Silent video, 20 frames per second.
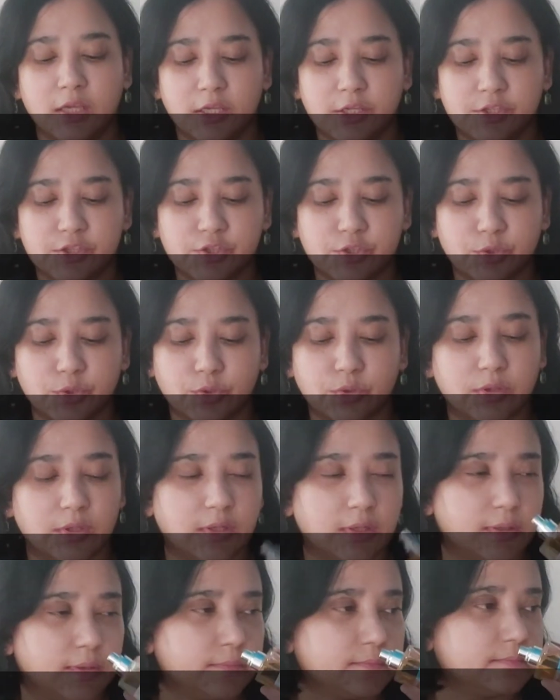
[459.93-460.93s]

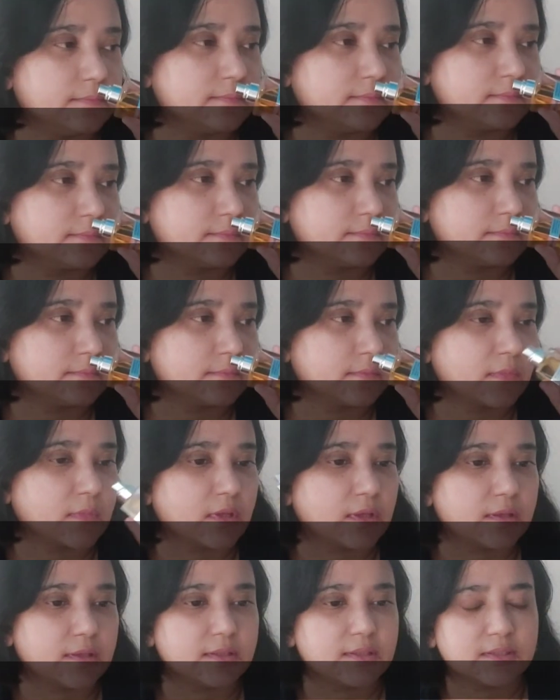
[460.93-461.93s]
So
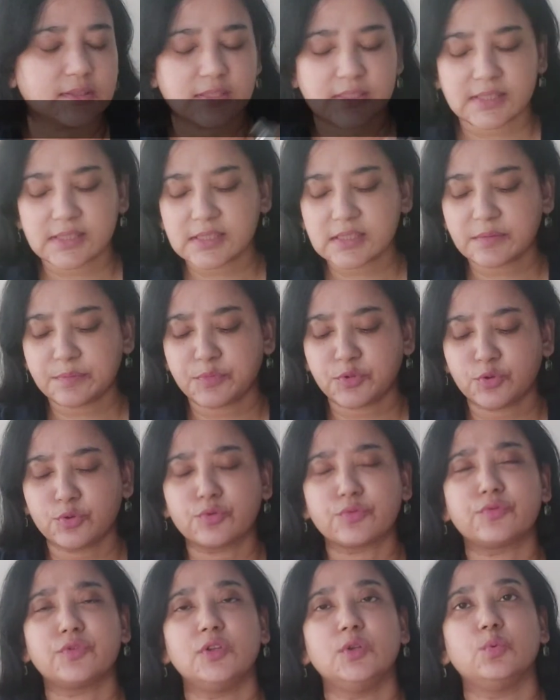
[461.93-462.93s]
this is a
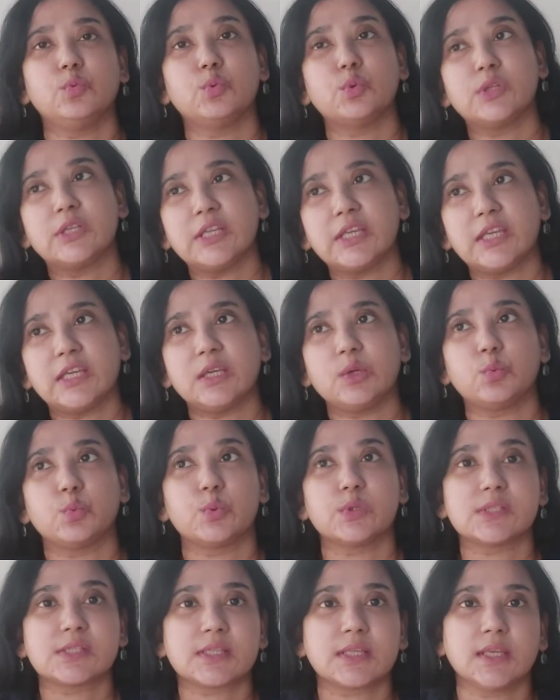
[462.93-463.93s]
beautiful woody
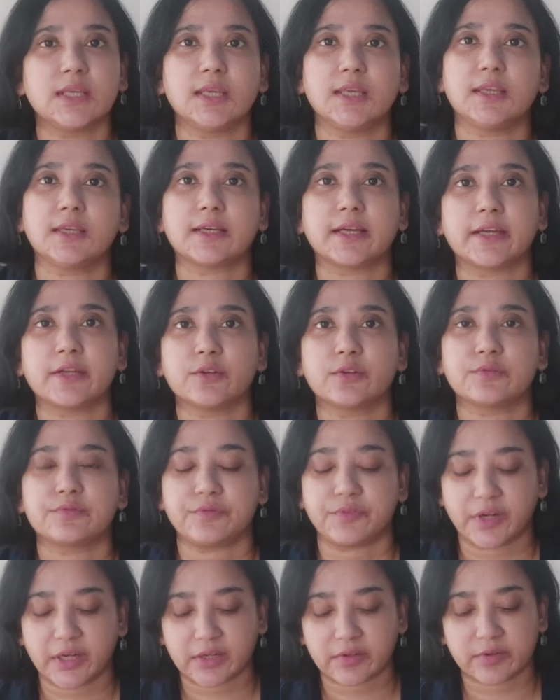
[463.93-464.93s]
whiskey kind of
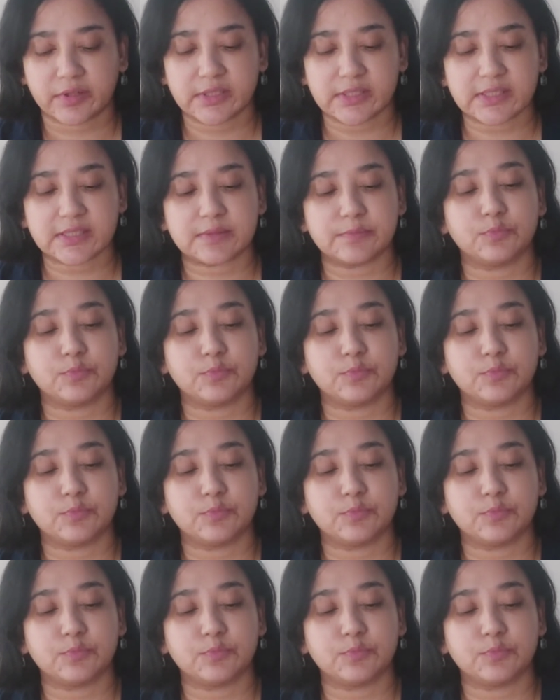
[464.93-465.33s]
fragrance,